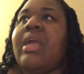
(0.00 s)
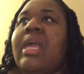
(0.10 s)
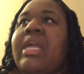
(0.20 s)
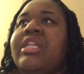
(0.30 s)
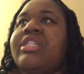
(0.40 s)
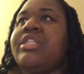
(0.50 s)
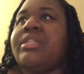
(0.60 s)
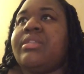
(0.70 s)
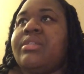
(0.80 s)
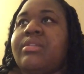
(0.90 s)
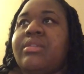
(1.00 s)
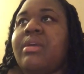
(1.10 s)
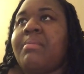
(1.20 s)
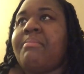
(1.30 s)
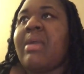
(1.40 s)
and just
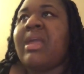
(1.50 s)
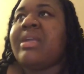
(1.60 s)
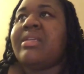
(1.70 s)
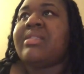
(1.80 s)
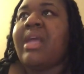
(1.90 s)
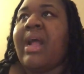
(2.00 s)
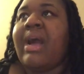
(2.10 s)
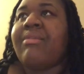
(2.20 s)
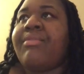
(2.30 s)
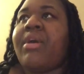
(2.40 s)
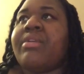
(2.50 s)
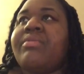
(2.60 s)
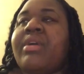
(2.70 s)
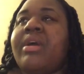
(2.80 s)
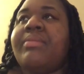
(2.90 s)
amazed at how far
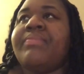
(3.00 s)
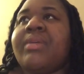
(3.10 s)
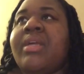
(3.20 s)
you've come?